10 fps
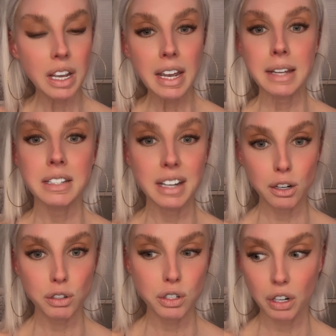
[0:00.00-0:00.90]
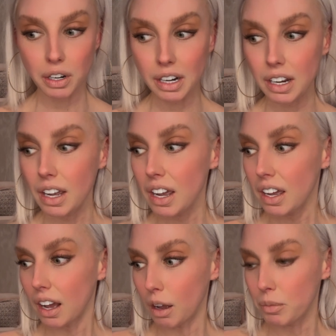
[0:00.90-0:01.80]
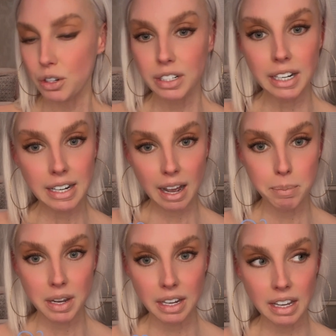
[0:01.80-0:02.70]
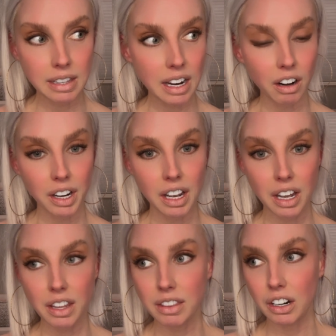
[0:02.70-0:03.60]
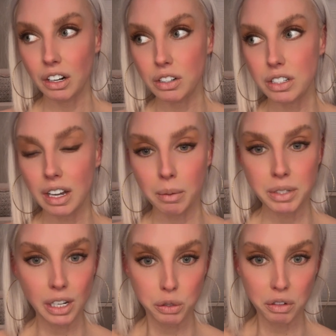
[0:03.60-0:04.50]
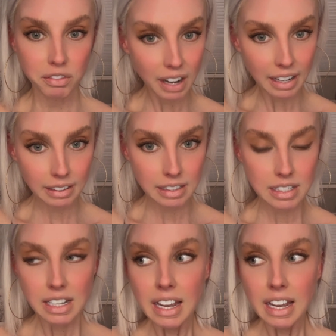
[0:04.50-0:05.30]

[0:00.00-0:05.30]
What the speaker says: It's a dangerous journey. There's kidnapping in the area. There's sexual violence.